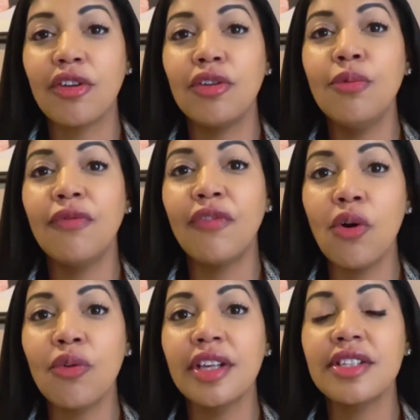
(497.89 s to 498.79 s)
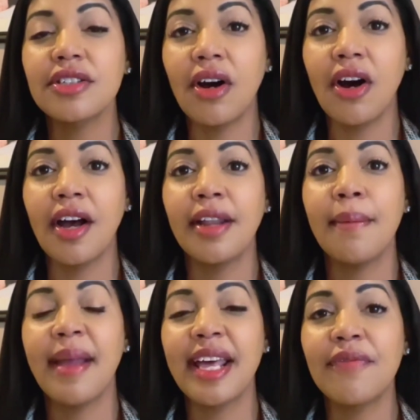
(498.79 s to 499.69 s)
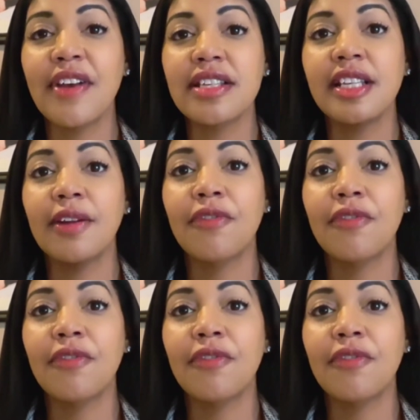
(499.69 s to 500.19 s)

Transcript: You focus on manifesting